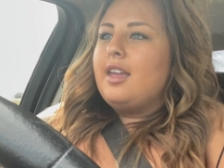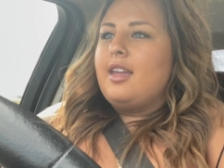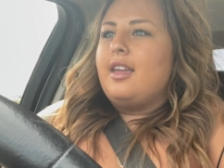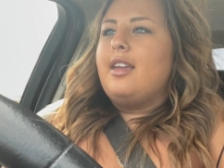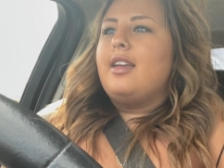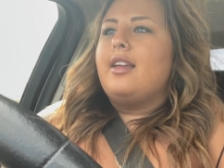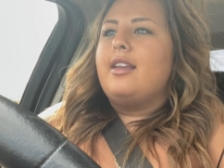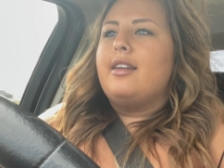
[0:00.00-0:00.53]

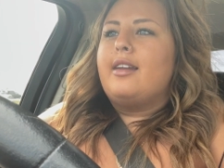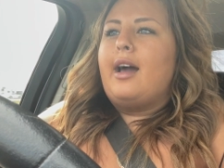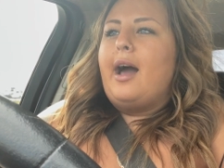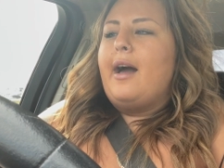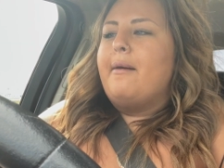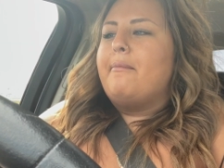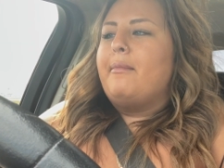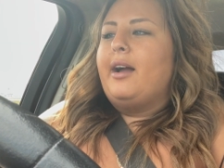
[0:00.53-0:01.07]
in
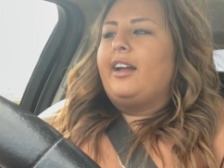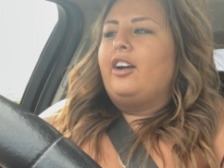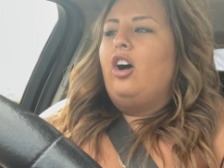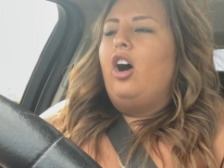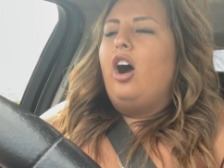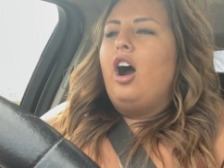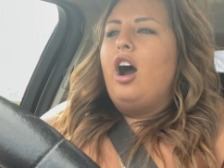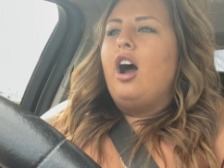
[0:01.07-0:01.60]
my
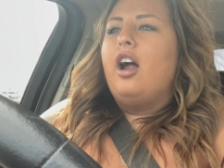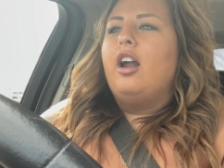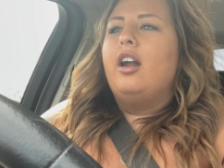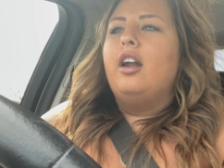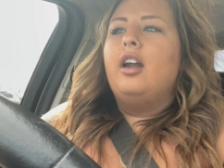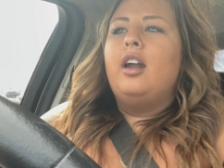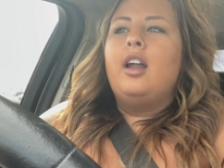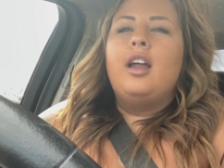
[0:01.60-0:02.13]

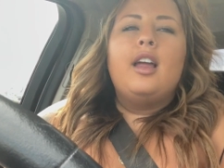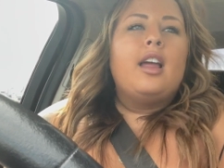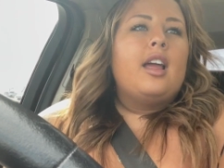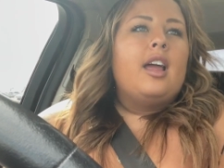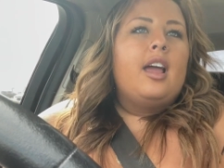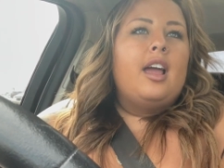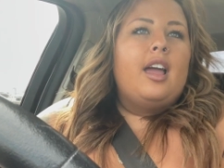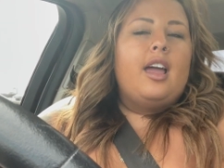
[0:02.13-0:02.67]
car,
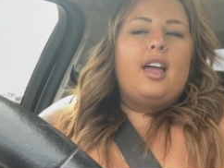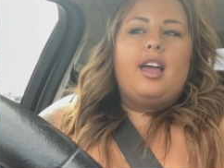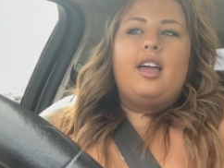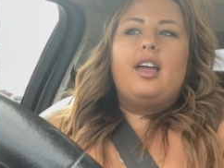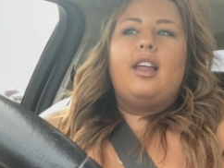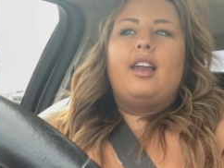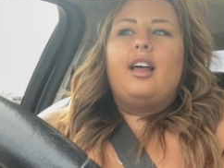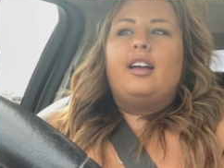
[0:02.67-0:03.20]

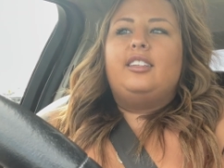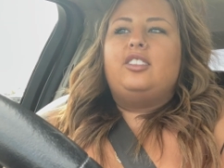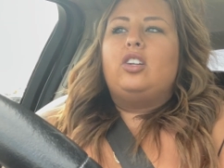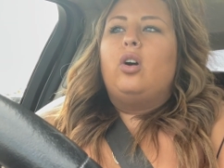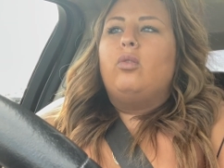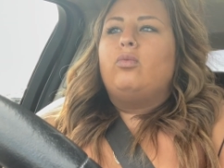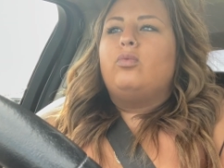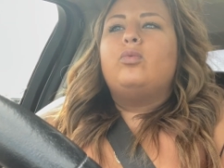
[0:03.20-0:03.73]
and I
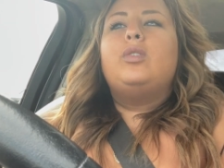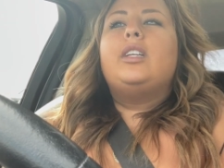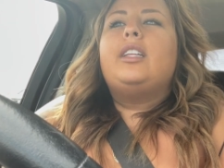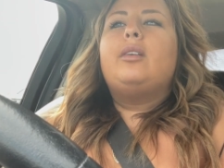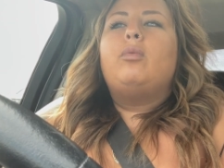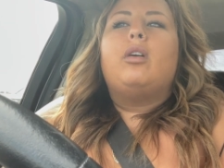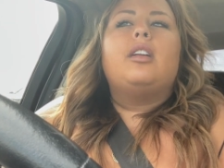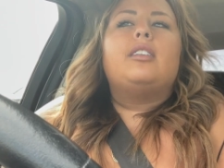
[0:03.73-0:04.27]
don't really
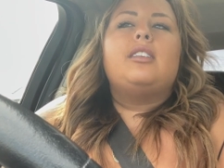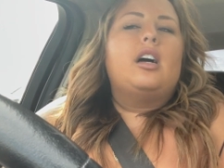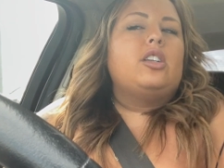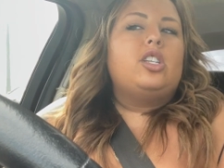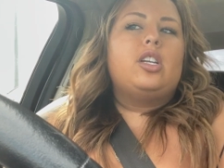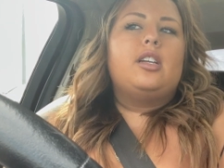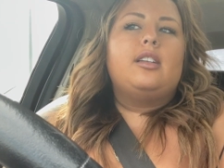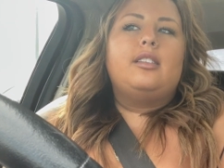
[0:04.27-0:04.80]
want to
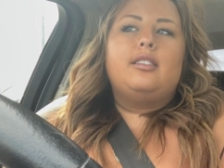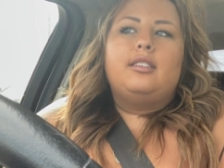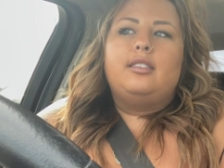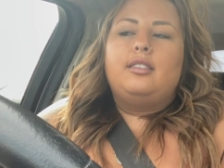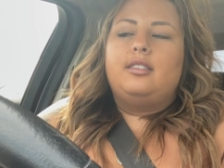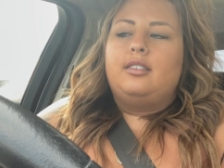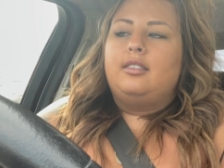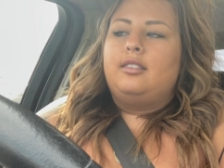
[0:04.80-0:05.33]
touch it,
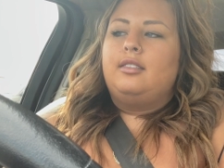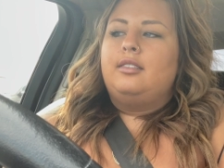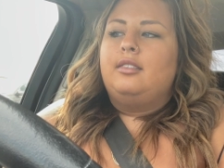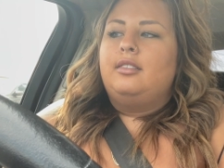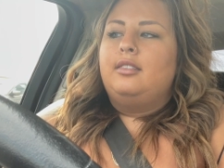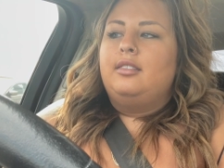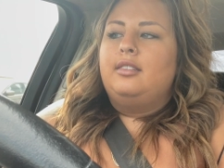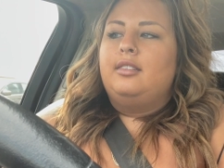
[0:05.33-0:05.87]

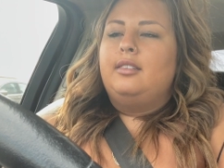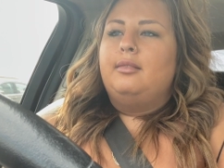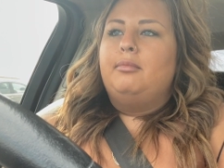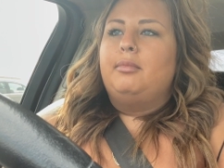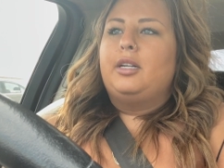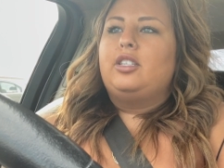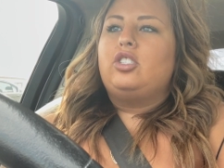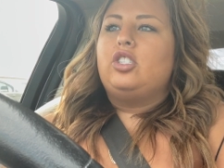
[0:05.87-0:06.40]

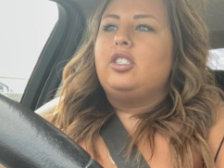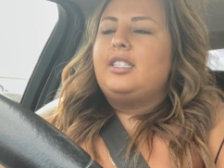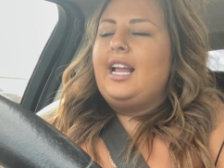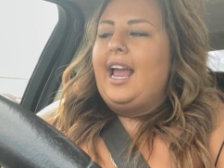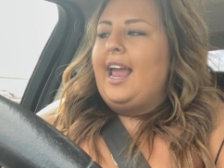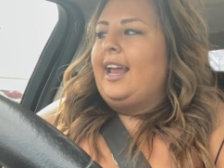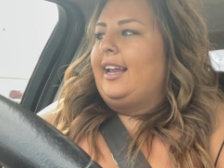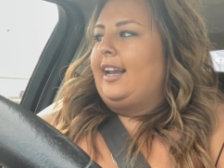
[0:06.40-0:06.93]
but it's just
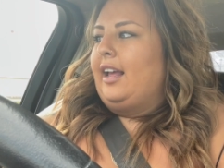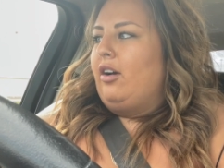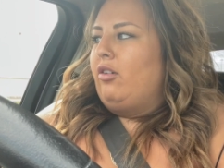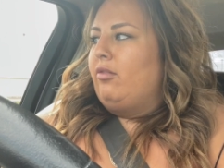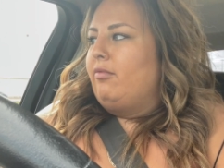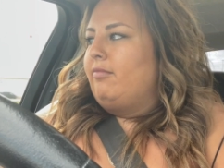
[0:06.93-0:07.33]
hanging out.